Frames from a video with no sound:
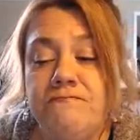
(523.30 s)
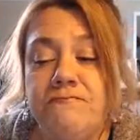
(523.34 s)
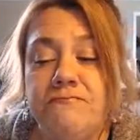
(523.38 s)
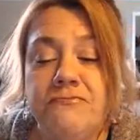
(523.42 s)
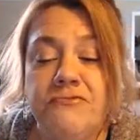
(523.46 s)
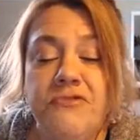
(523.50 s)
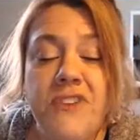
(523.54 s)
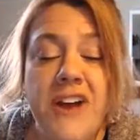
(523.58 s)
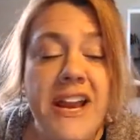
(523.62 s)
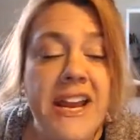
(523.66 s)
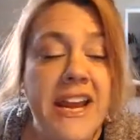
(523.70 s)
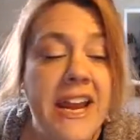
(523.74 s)

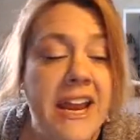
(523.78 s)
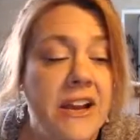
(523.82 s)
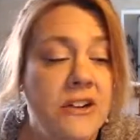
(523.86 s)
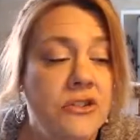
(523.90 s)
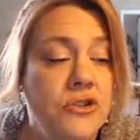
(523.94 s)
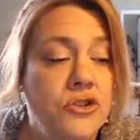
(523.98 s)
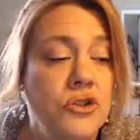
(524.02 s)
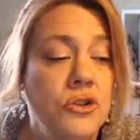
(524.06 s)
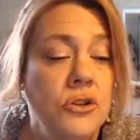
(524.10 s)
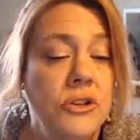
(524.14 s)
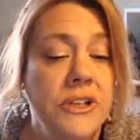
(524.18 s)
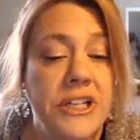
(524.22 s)

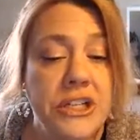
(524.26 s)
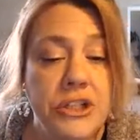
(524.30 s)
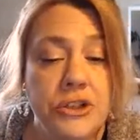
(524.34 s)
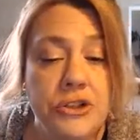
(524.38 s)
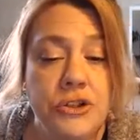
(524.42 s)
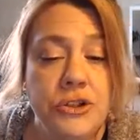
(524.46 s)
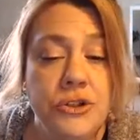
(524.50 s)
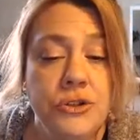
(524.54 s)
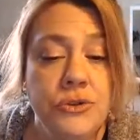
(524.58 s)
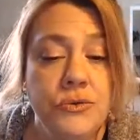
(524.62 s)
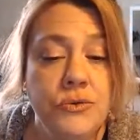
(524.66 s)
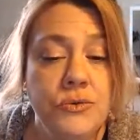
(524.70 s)
financial
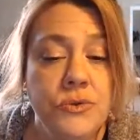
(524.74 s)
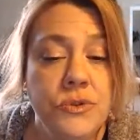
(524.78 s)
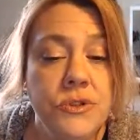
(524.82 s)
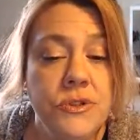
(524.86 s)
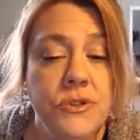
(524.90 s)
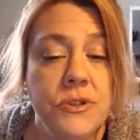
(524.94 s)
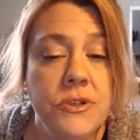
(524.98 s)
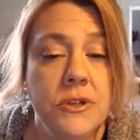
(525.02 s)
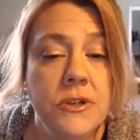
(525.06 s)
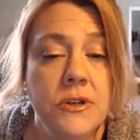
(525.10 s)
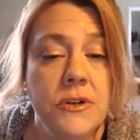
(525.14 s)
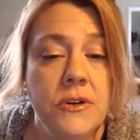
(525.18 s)

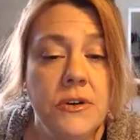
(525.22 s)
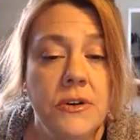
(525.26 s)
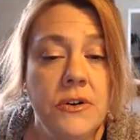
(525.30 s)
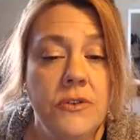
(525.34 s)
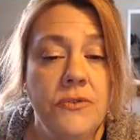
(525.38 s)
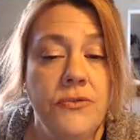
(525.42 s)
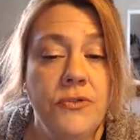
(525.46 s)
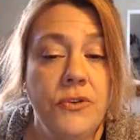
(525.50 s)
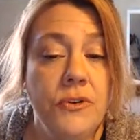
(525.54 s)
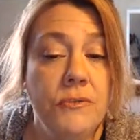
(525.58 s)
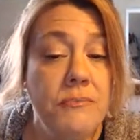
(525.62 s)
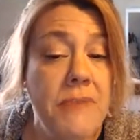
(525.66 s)
issues
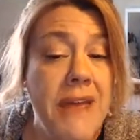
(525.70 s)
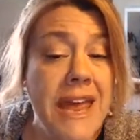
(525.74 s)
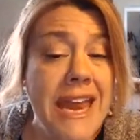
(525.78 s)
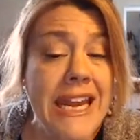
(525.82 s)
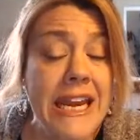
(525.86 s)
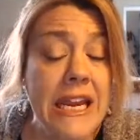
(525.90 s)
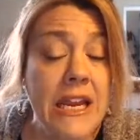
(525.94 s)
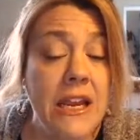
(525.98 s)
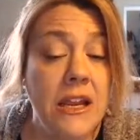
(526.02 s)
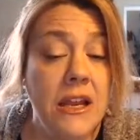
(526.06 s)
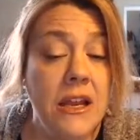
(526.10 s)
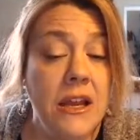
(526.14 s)
for
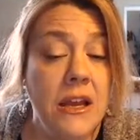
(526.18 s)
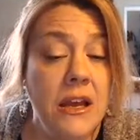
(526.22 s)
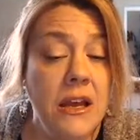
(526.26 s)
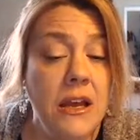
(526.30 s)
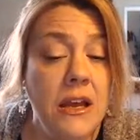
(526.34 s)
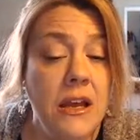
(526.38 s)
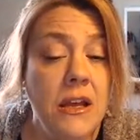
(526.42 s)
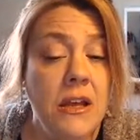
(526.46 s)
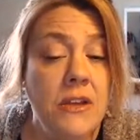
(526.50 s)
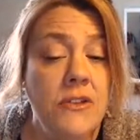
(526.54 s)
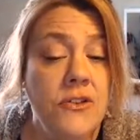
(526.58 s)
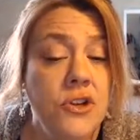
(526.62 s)
many,
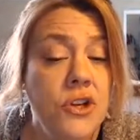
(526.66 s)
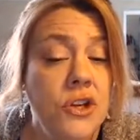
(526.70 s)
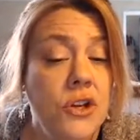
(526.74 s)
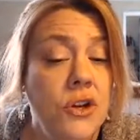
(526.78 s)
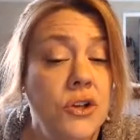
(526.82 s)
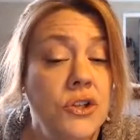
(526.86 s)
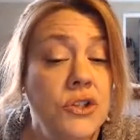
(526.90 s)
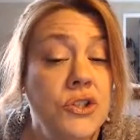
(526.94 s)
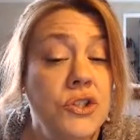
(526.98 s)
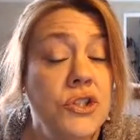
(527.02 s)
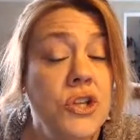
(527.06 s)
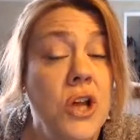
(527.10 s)

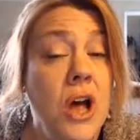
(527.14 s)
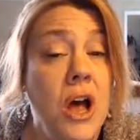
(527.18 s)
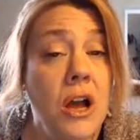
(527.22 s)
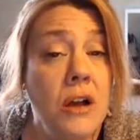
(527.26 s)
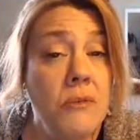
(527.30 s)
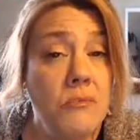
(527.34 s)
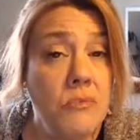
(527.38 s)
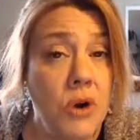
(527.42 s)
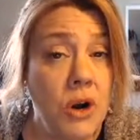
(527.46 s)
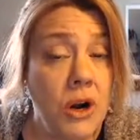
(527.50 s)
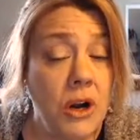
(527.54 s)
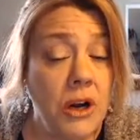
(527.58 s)
stock
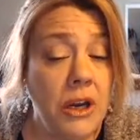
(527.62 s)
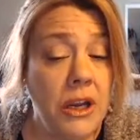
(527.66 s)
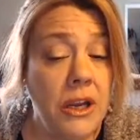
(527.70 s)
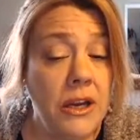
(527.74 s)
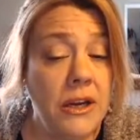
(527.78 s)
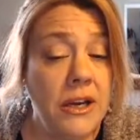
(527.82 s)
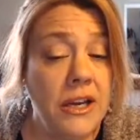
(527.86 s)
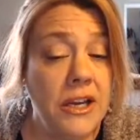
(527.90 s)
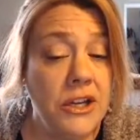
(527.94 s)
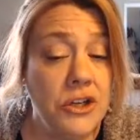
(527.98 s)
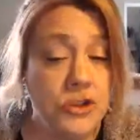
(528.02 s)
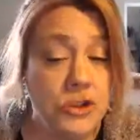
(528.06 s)
market
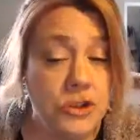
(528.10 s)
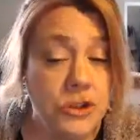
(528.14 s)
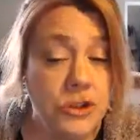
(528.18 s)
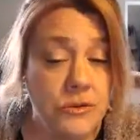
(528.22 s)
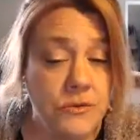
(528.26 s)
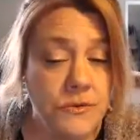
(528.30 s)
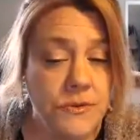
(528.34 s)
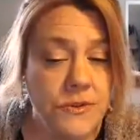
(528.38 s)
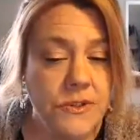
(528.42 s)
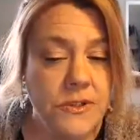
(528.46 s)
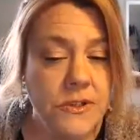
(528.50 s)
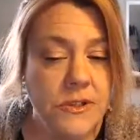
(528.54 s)

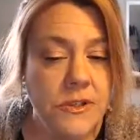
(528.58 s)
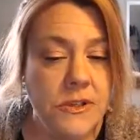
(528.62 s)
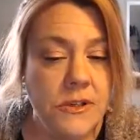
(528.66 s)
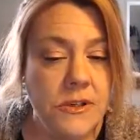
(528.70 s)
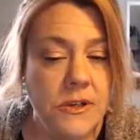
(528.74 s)
issues.